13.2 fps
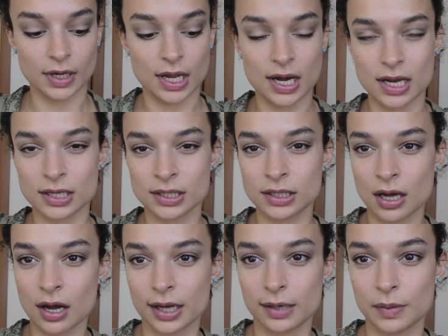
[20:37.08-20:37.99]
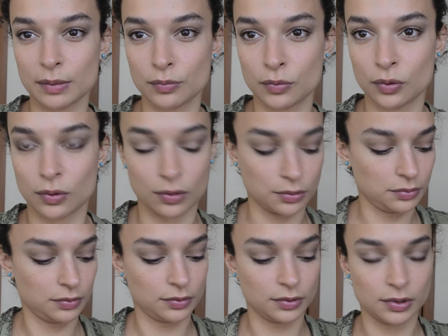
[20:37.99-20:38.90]
Getting a tiny bit more.
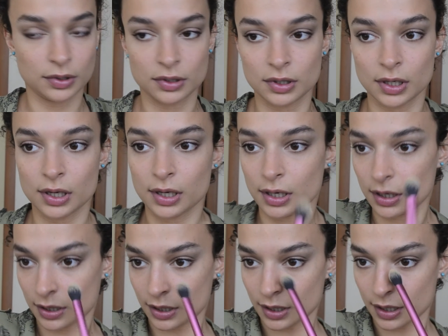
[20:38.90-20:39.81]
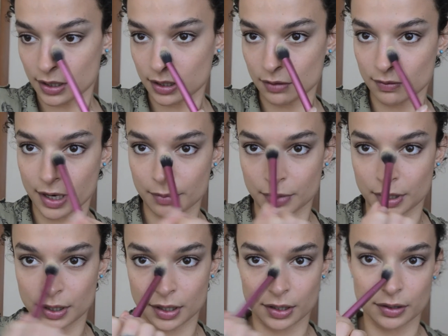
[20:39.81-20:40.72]
And then around my
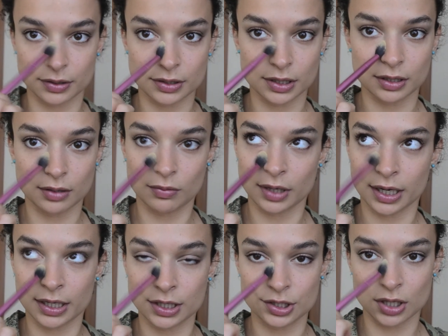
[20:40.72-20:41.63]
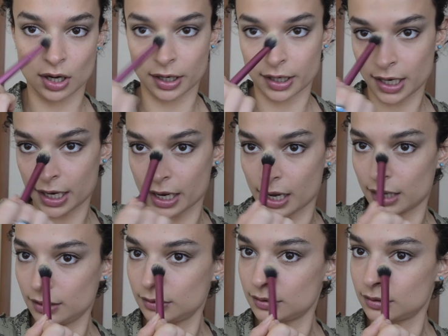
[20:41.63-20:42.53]
nose. I don't want any shine
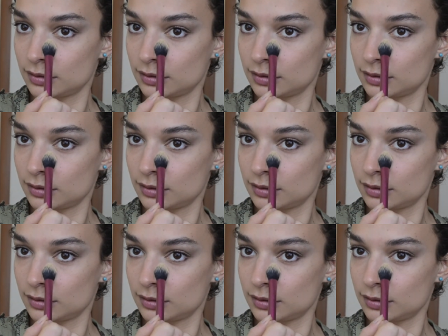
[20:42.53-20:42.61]
here.